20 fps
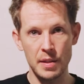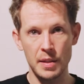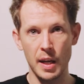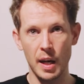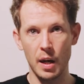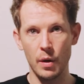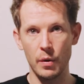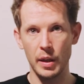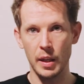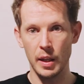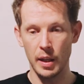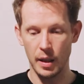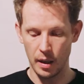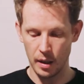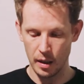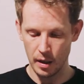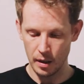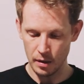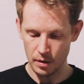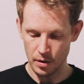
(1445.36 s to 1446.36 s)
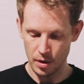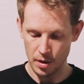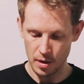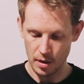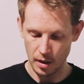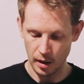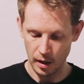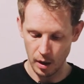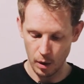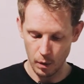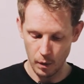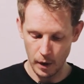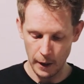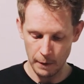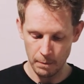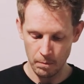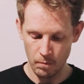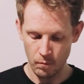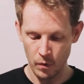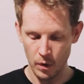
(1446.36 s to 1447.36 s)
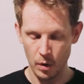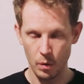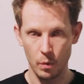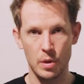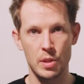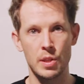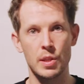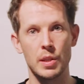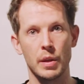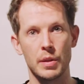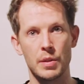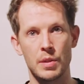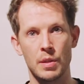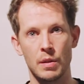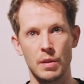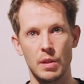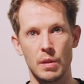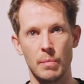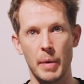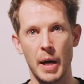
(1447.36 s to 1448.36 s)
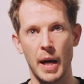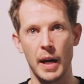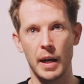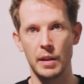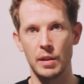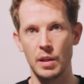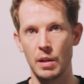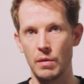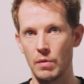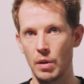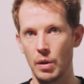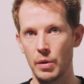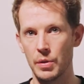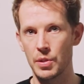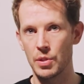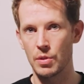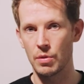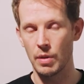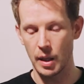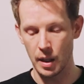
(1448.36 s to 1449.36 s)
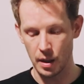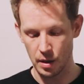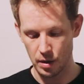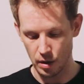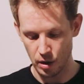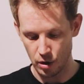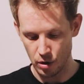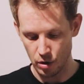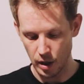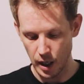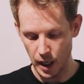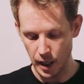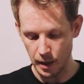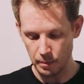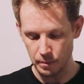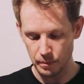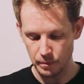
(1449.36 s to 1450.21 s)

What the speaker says: tower here, just the little one, which slots onto the back and then rolls straight into the tray.